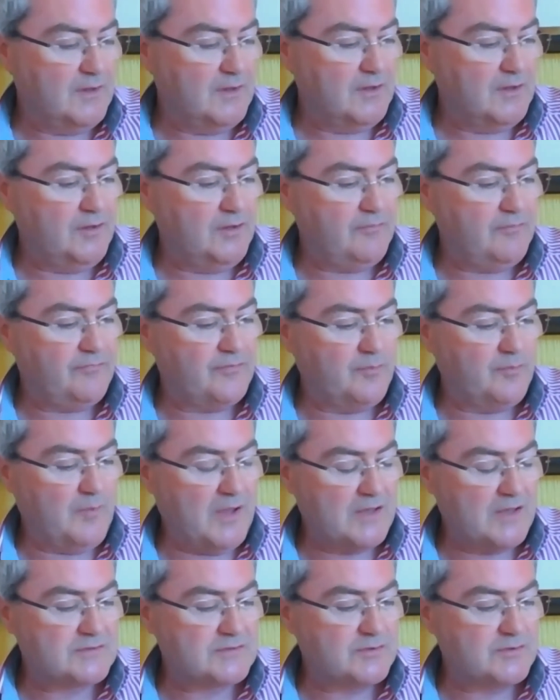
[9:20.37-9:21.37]
If the
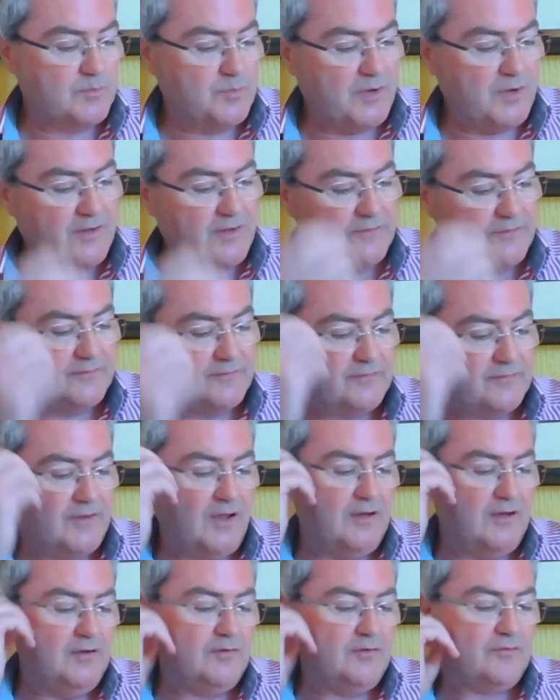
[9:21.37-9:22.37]
master breaks the
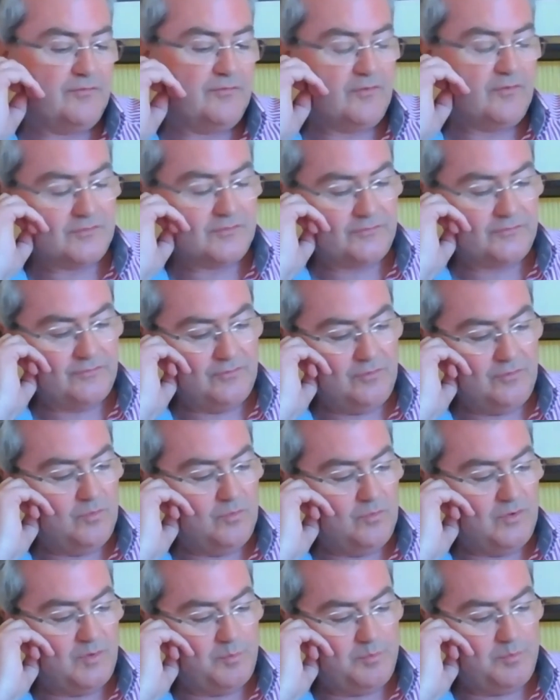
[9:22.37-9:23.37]
silence first, who
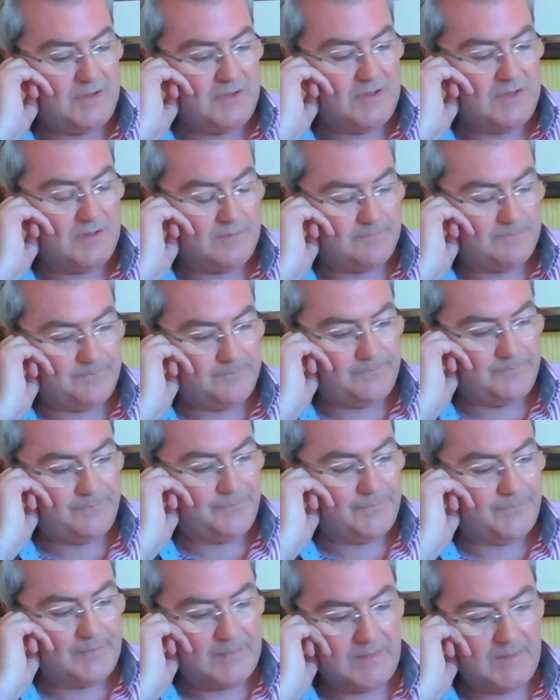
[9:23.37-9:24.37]
would it be?
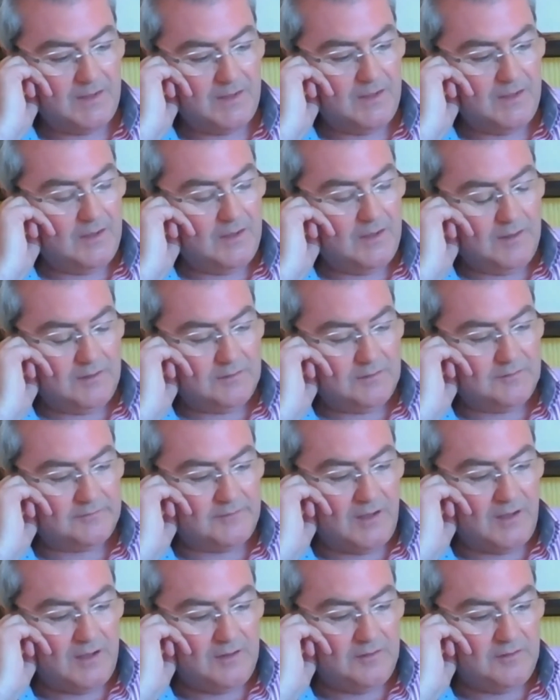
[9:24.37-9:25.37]
The
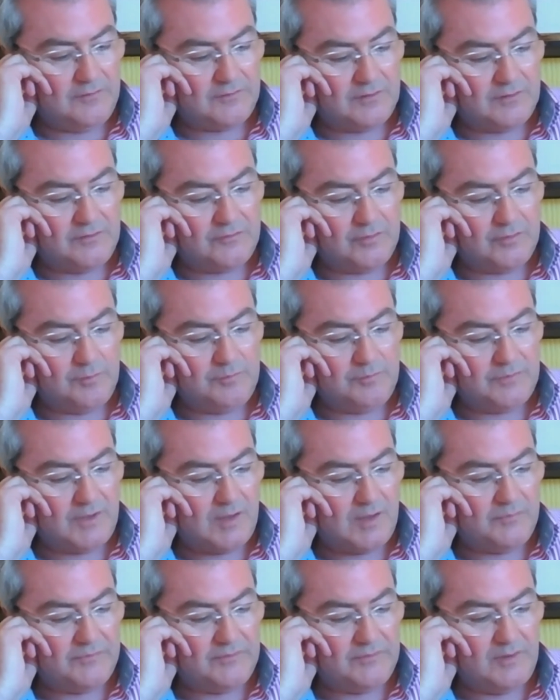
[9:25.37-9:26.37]
silence can
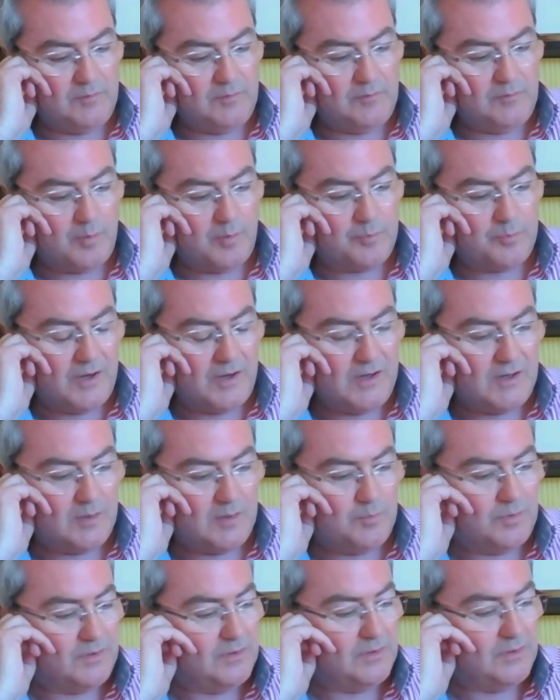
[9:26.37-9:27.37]
sometimes seem not
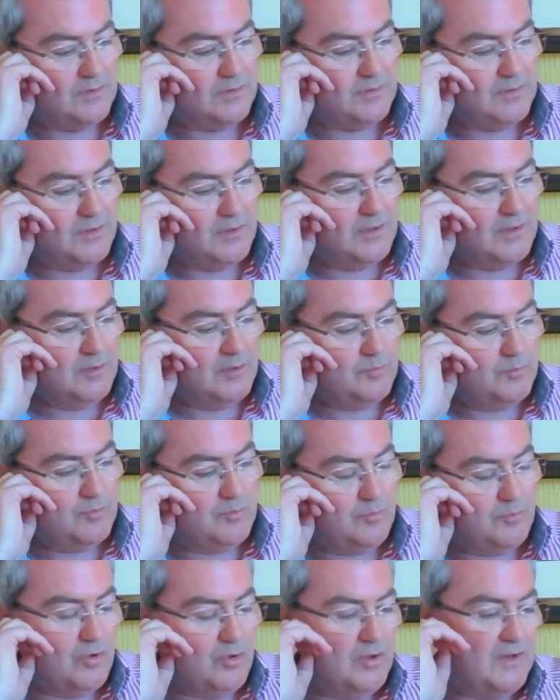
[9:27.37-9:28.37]
breakable, but
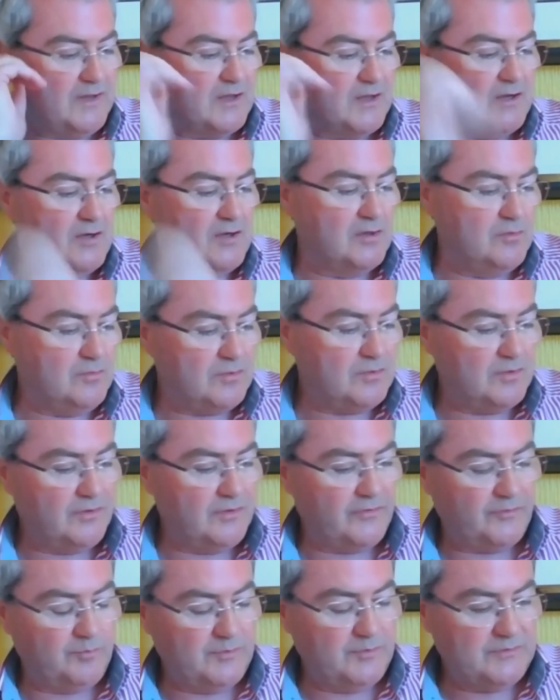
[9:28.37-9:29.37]
more like a
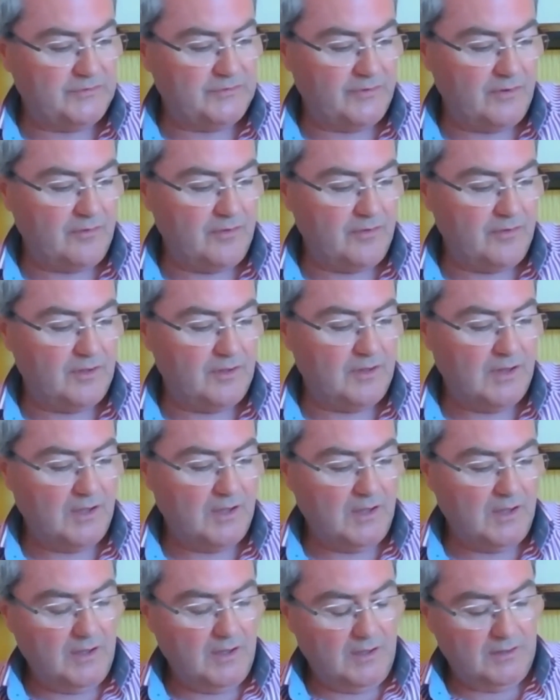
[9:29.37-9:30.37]
glutinous material
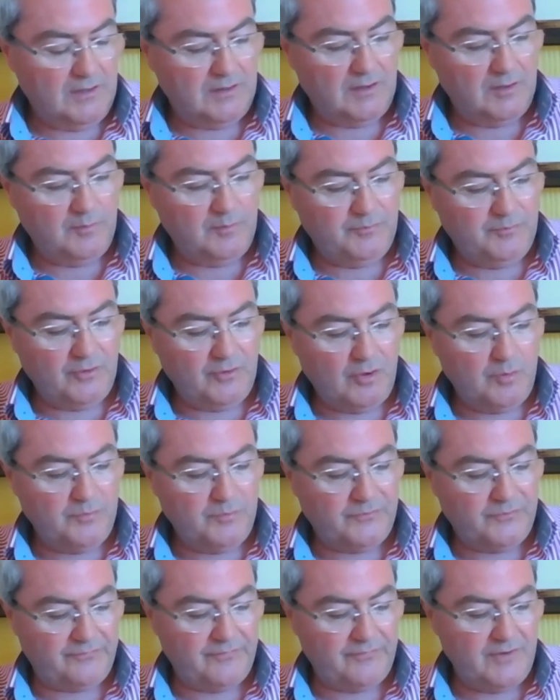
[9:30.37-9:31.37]
that
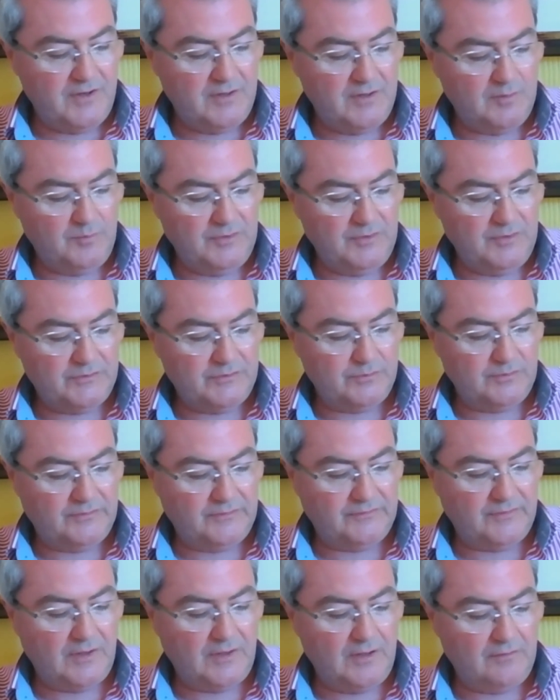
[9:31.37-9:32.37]
absorbs freedom into
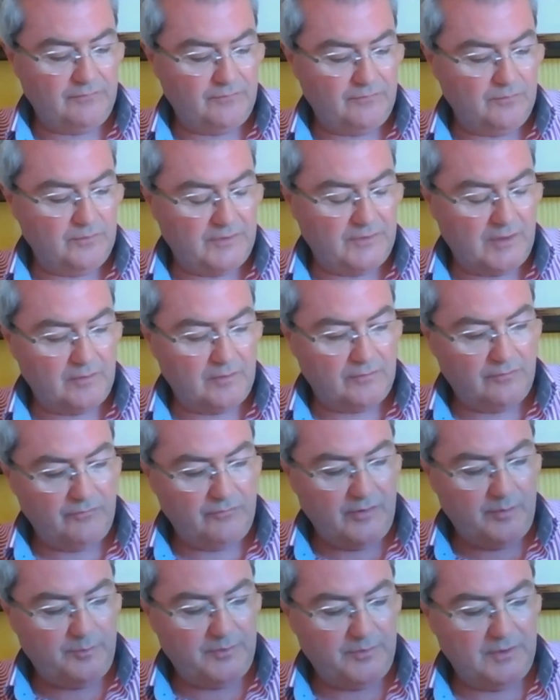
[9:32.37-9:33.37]
itself without a
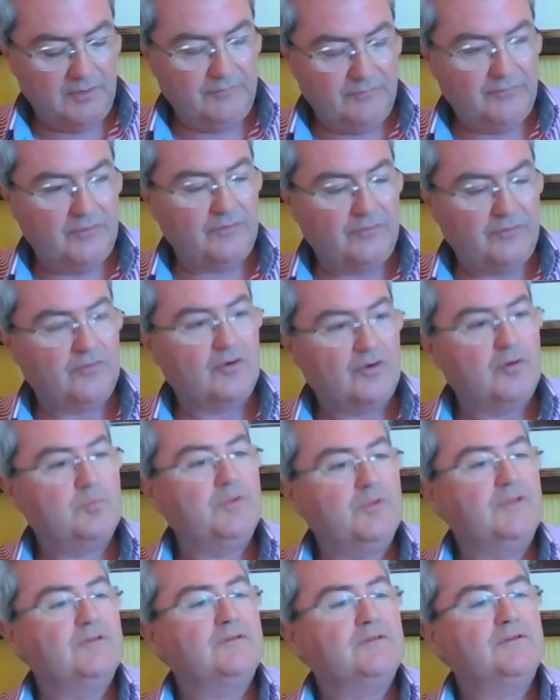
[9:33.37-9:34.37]
ripple of
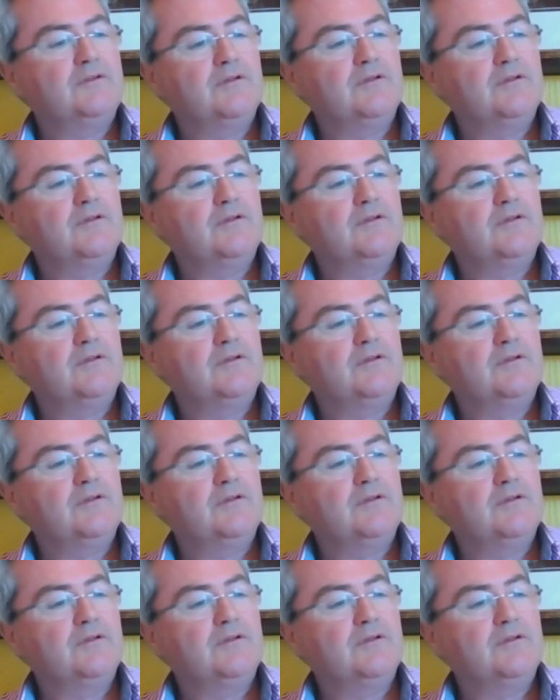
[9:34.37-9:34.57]
disturbance.